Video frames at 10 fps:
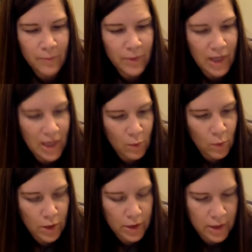Heat
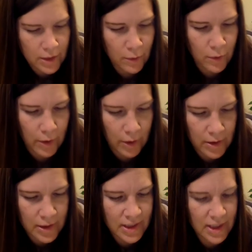worked through her,
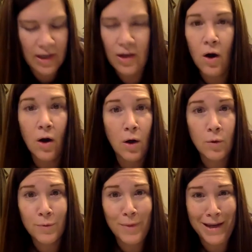stealing all
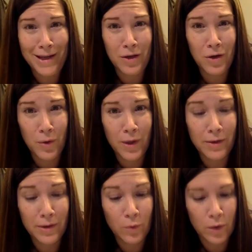remaining
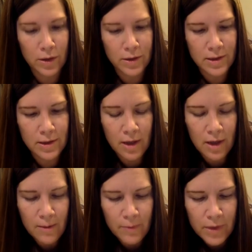coherent words.
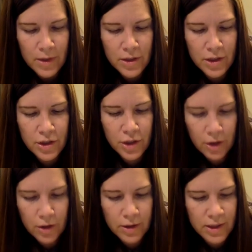She
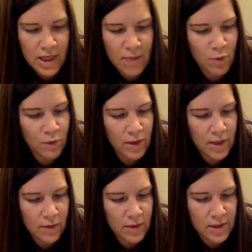turned to keep moving
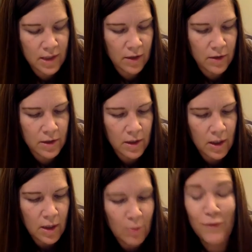down the stairs
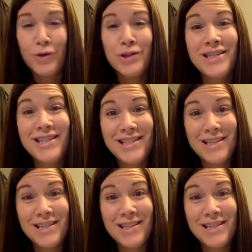before she did